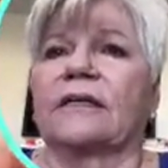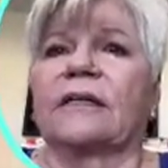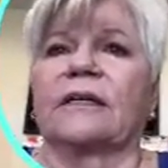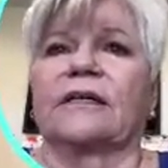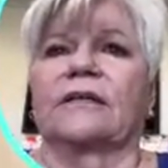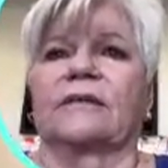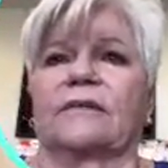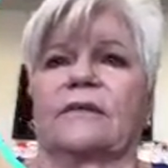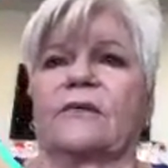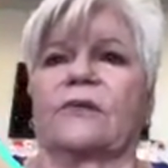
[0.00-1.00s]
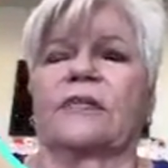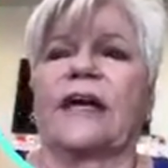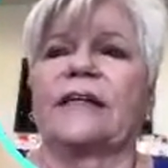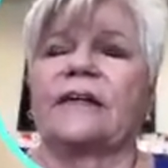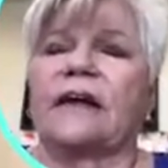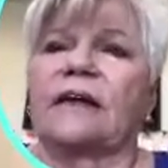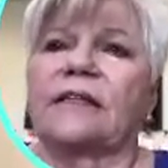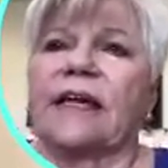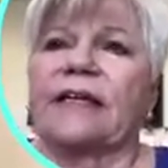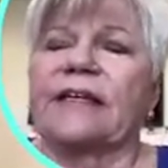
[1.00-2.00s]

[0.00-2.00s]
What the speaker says: or that